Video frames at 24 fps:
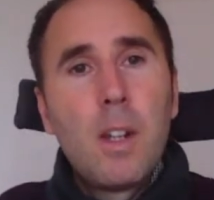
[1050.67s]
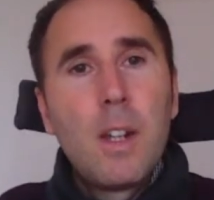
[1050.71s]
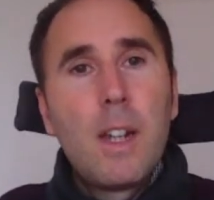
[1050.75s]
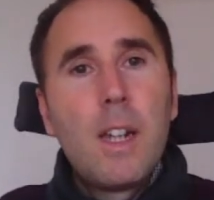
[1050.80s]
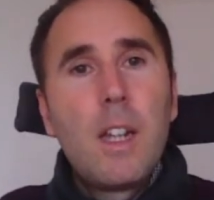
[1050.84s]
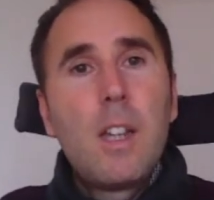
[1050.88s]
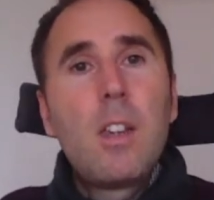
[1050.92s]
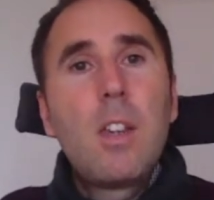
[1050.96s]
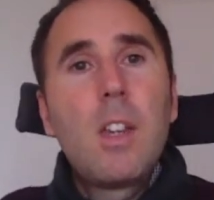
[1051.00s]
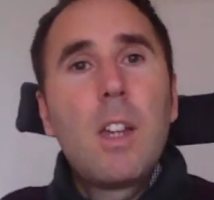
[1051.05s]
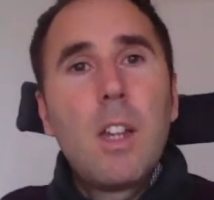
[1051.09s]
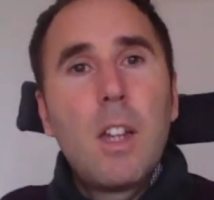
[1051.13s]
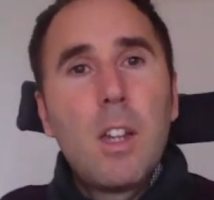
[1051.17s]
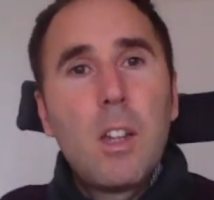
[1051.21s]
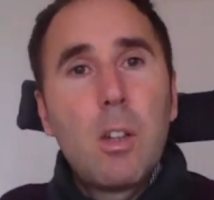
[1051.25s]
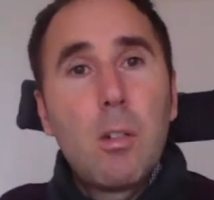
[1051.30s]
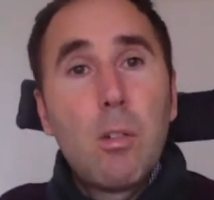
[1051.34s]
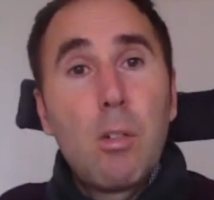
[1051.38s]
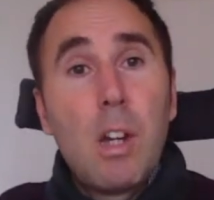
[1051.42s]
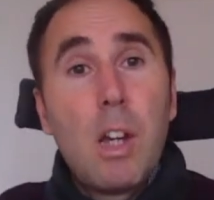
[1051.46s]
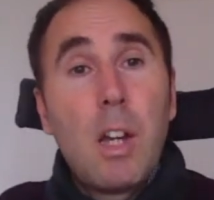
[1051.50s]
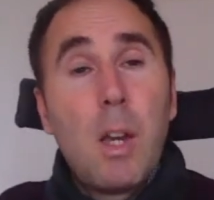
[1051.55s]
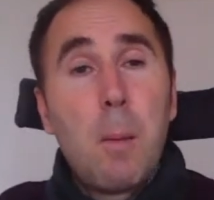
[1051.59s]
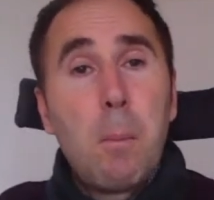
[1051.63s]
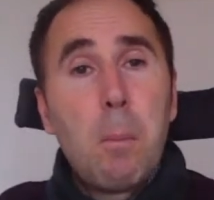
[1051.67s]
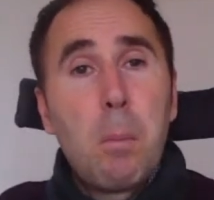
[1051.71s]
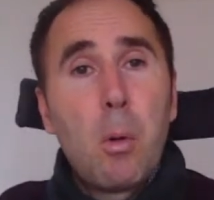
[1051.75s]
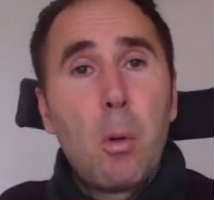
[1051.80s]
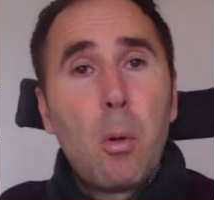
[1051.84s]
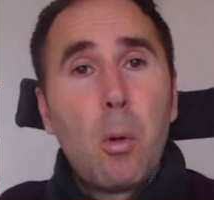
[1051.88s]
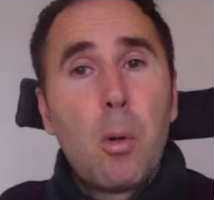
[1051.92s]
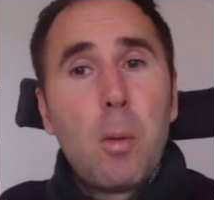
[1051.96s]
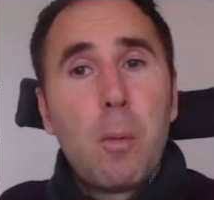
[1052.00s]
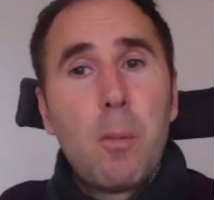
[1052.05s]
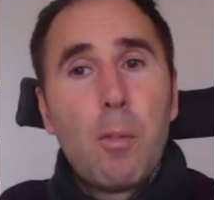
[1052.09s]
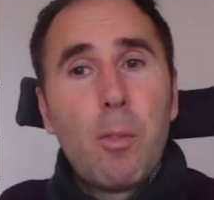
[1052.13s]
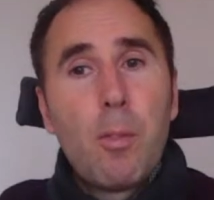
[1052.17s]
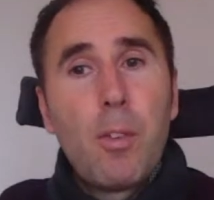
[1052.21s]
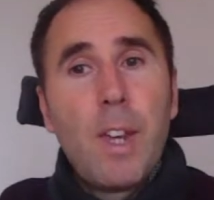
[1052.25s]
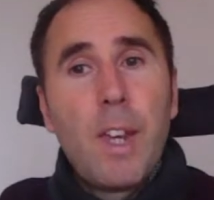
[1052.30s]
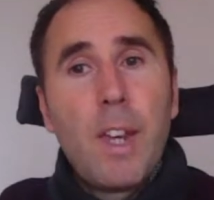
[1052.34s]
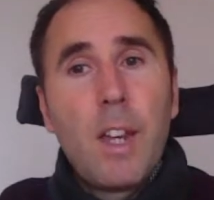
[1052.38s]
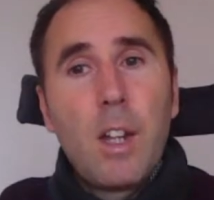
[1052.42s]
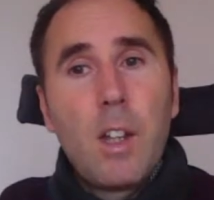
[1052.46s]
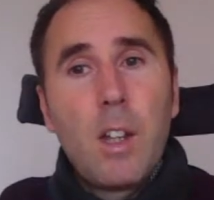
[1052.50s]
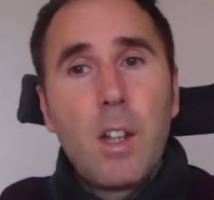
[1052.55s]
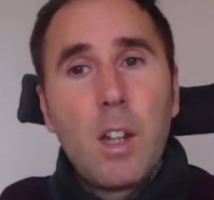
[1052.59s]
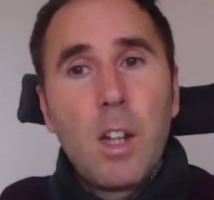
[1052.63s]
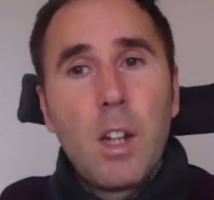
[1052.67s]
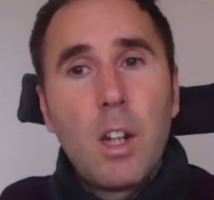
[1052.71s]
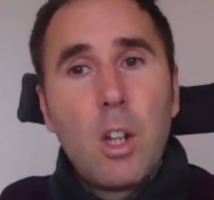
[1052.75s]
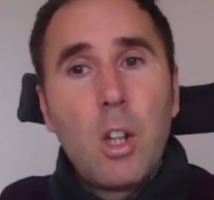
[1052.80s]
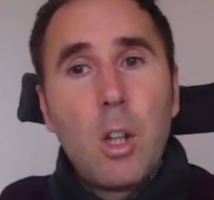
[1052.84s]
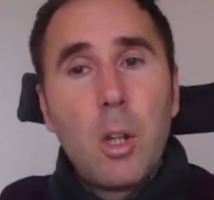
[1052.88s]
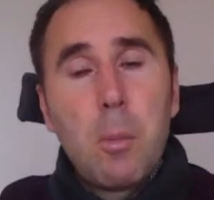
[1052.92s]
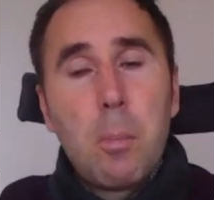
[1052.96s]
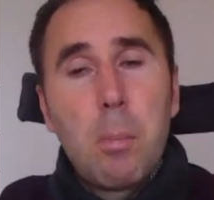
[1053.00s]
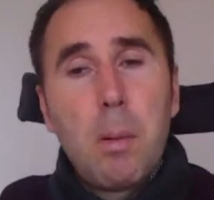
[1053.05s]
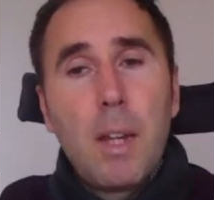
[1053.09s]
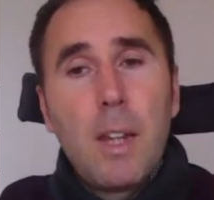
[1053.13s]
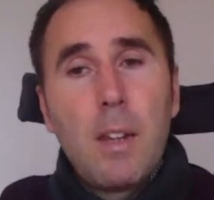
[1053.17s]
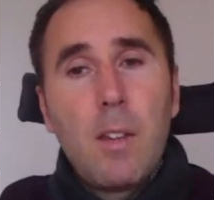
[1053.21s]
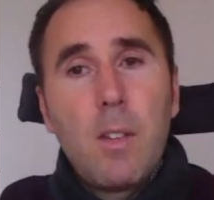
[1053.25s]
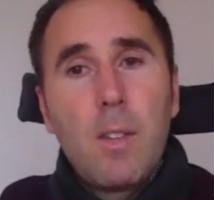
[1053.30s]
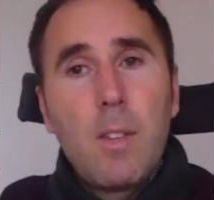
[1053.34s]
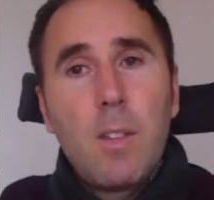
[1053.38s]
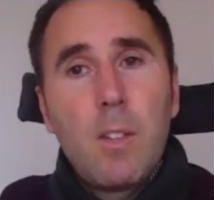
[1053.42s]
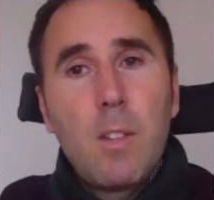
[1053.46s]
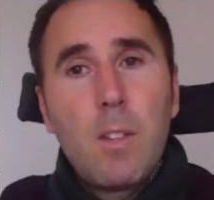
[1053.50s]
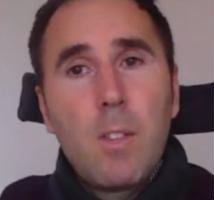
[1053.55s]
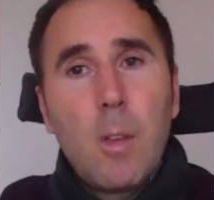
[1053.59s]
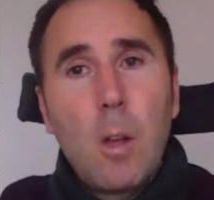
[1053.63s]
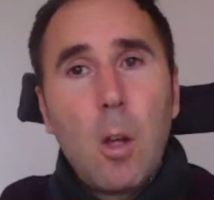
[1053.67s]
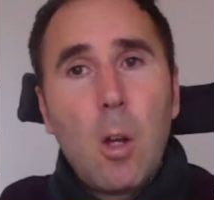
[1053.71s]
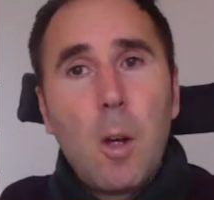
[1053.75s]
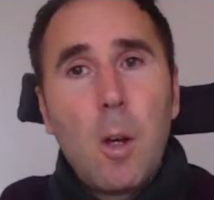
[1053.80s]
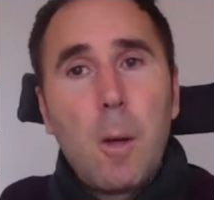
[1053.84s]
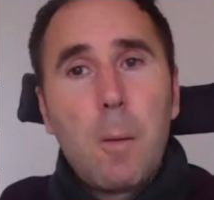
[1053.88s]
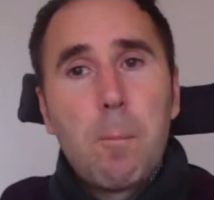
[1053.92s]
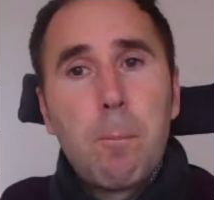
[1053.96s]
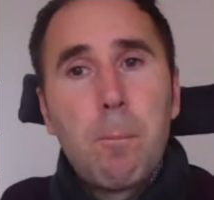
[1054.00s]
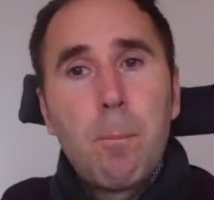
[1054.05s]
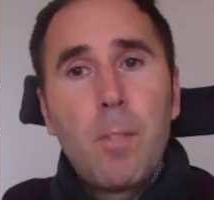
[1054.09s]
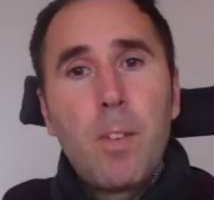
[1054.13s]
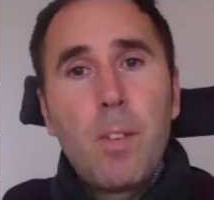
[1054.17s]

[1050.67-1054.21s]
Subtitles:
is a really important thing and a good place to start.